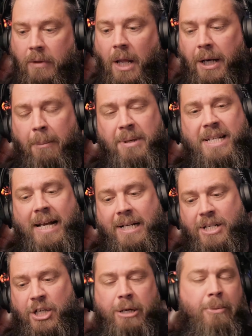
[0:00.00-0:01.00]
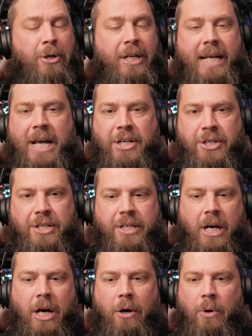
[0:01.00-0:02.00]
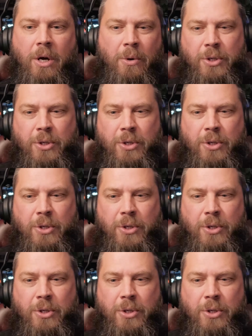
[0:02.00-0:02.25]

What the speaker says: Number 6, communication style.